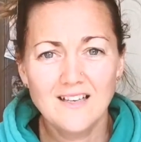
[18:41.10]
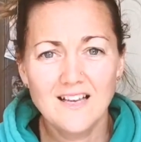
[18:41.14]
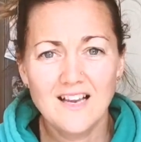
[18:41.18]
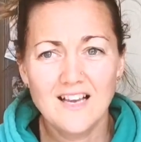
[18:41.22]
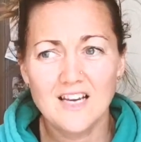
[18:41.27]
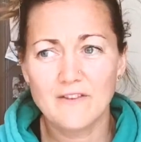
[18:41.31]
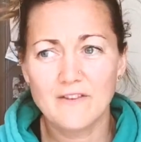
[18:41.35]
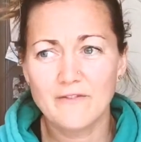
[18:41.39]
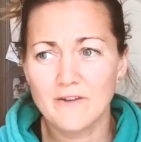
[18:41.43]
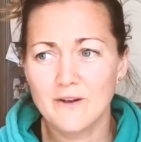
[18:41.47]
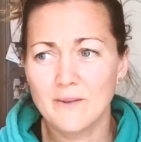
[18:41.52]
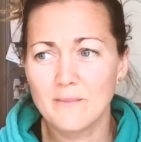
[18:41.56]

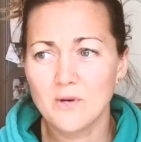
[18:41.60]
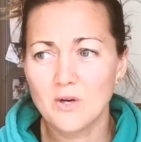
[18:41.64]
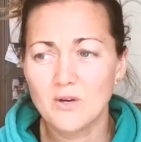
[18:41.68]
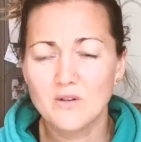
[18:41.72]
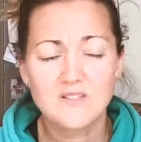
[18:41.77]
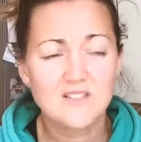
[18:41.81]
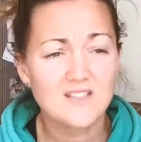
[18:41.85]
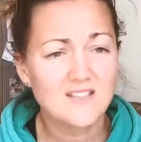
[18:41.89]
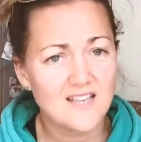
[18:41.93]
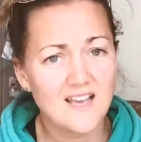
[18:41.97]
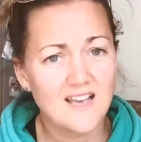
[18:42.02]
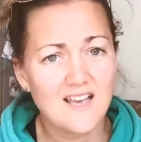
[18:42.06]
and if I'm not
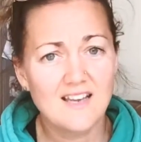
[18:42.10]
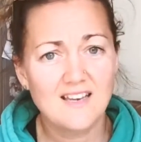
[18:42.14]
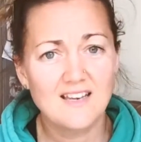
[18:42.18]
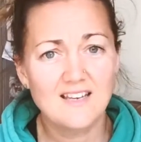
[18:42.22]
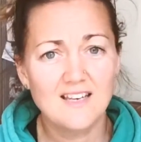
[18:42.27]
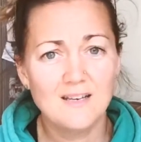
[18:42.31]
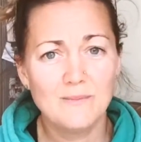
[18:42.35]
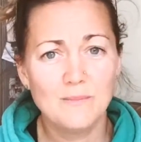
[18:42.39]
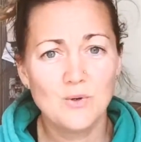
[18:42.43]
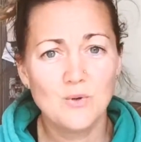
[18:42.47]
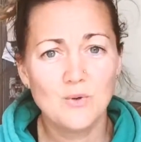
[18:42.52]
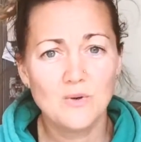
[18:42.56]
sad
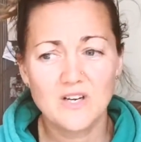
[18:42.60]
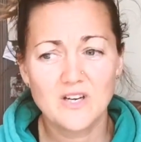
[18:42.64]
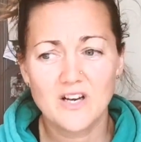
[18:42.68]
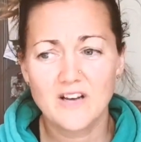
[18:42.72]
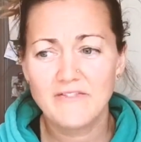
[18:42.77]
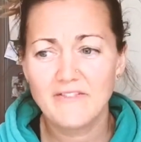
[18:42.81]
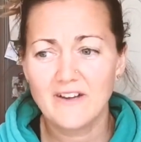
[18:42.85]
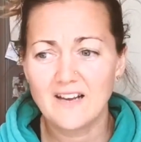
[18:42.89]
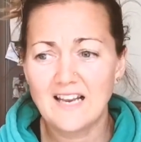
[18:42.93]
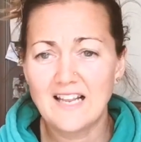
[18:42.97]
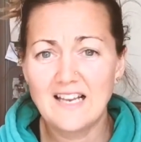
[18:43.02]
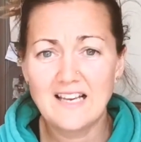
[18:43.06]
anymore, and
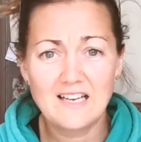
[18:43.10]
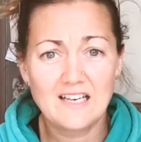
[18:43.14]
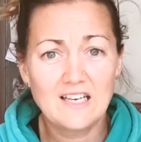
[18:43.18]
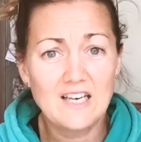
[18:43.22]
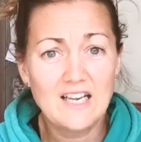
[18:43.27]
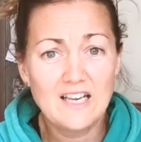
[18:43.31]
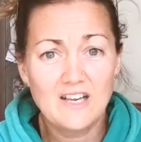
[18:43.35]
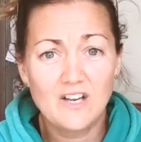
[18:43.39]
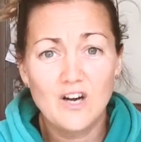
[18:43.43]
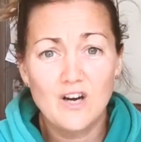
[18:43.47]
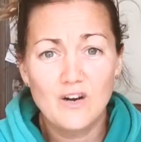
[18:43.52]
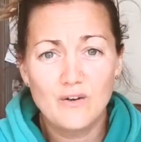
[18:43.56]
if I
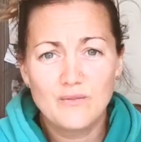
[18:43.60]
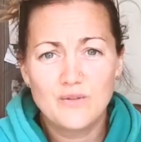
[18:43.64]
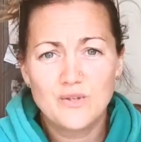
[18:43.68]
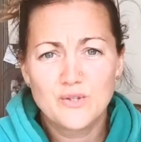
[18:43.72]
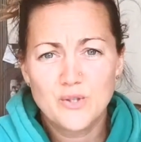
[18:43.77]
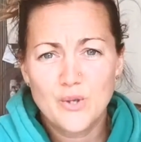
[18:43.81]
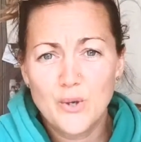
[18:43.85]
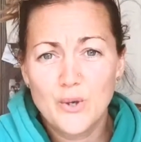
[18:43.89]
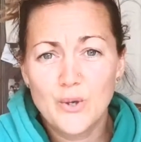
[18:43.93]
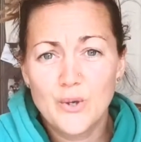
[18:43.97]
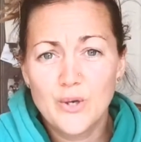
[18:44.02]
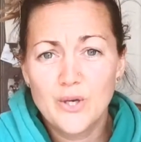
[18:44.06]
let go of this
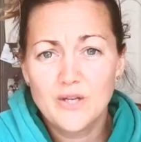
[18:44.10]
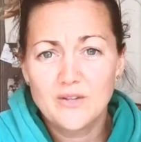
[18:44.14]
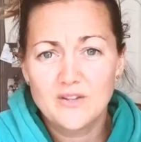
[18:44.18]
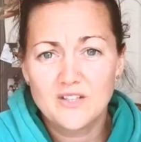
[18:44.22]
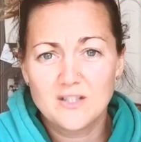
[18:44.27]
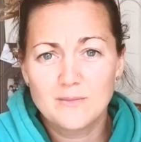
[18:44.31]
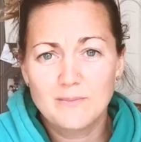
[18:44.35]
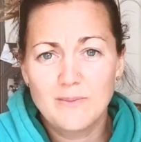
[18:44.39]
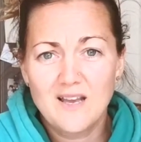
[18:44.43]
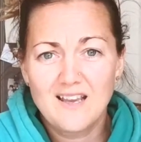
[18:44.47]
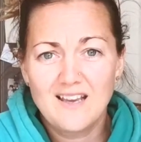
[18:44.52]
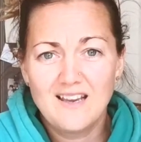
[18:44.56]
hurt and
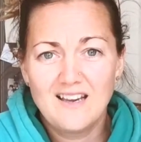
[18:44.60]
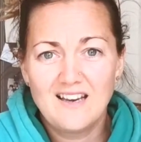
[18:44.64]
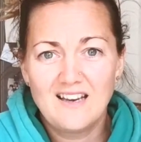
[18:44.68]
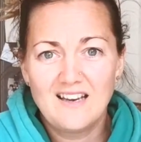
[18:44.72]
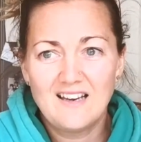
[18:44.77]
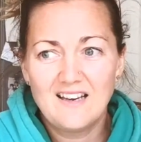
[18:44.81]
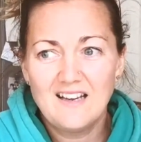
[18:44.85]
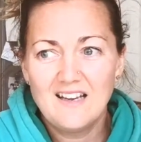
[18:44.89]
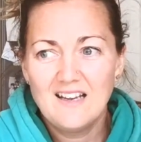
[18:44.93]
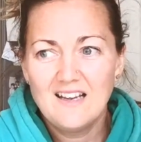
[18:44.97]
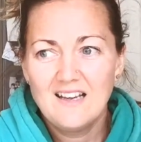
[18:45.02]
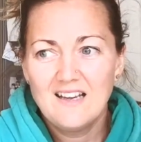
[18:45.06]
this
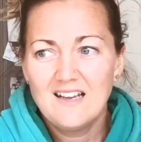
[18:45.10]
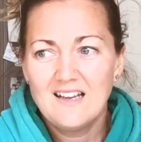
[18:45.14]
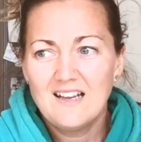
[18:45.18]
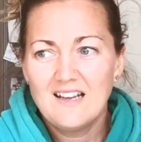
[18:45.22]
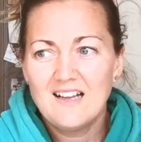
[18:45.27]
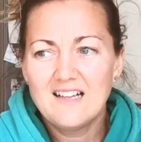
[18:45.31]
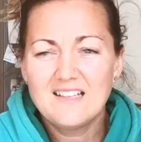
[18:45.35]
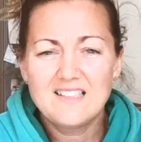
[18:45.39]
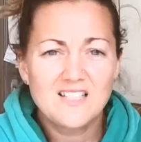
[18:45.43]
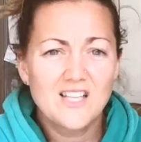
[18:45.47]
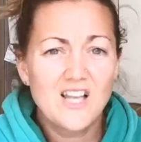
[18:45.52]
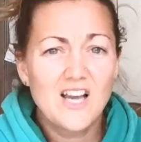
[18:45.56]
pain,
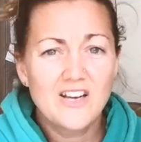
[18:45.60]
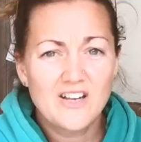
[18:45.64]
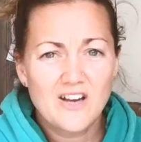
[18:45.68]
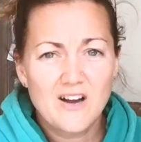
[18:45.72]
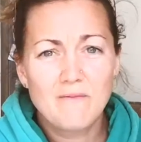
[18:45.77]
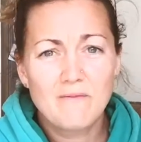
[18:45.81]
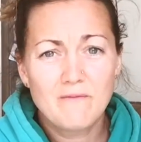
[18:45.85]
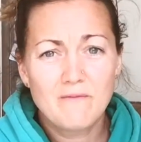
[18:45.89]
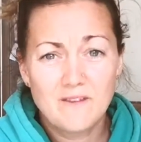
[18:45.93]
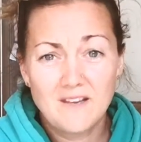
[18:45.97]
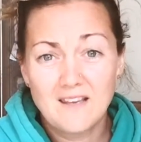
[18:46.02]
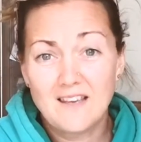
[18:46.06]
it's like
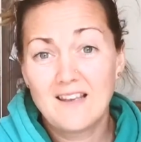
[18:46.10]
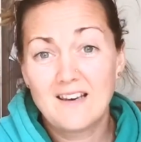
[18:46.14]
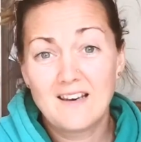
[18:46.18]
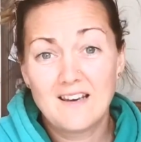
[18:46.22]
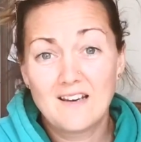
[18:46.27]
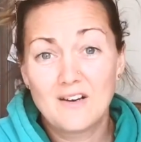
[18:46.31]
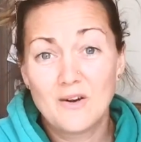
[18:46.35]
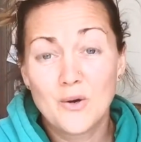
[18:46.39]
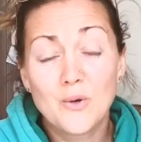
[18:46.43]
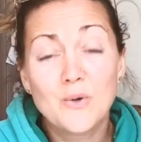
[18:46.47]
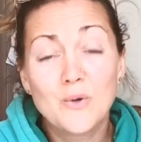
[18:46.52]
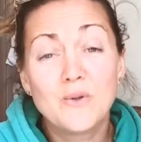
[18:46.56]
I'm
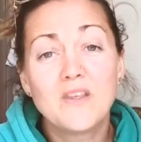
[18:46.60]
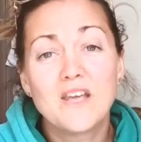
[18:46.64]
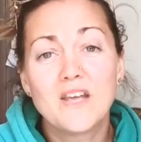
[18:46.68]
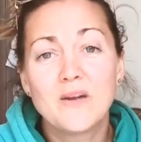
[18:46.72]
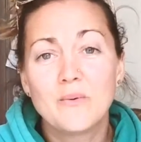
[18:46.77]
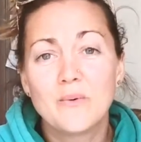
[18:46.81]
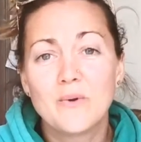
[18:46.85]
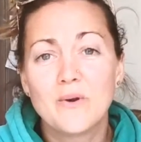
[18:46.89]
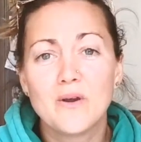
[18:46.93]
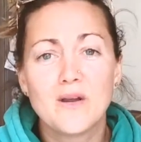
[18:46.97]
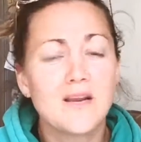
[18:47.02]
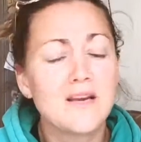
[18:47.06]
forgetting who they
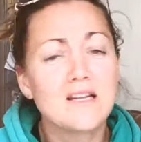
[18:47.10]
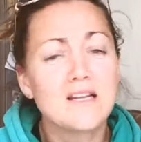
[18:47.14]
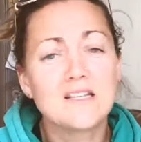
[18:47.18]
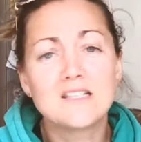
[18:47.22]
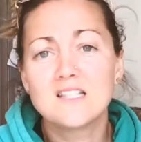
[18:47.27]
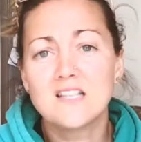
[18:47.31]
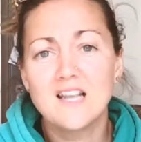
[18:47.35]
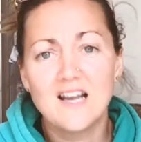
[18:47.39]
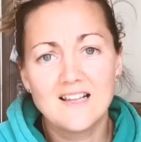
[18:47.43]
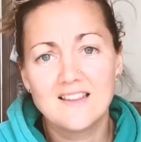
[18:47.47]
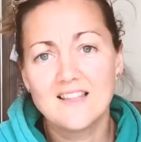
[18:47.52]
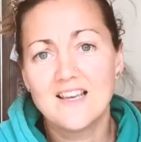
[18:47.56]
were, and it's
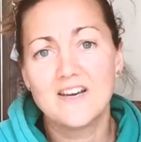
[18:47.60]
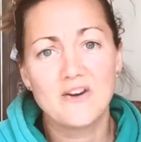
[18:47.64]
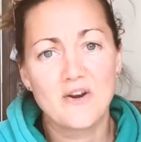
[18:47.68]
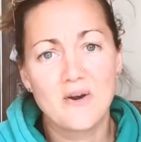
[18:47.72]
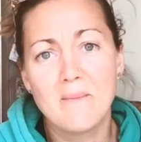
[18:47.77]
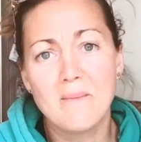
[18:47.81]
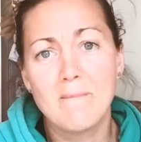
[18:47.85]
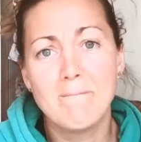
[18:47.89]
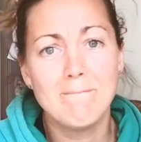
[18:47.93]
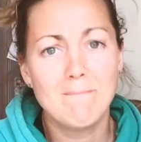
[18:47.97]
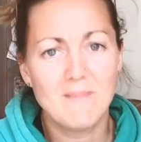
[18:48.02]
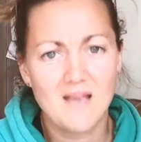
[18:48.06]
like they don't
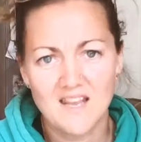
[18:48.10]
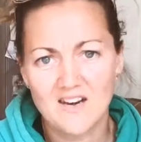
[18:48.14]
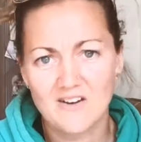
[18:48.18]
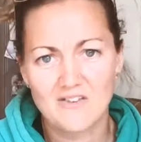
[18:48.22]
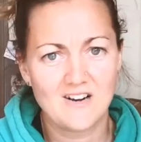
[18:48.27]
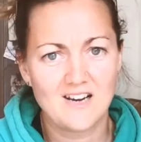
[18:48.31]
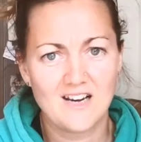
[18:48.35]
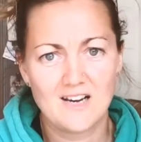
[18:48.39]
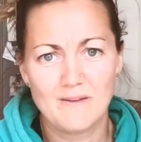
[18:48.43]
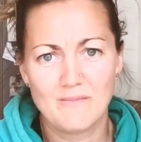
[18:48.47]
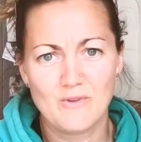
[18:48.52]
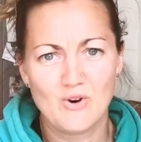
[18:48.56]
matter
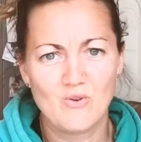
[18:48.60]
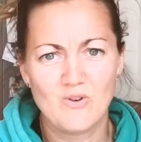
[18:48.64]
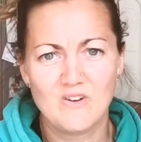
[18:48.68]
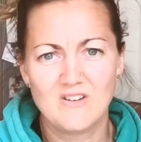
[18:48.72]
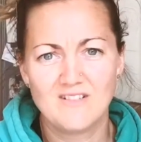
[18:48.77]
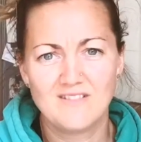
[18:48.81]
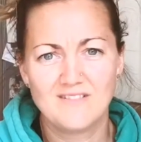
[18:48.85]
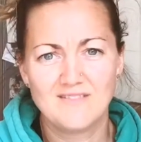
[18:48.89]
anymore.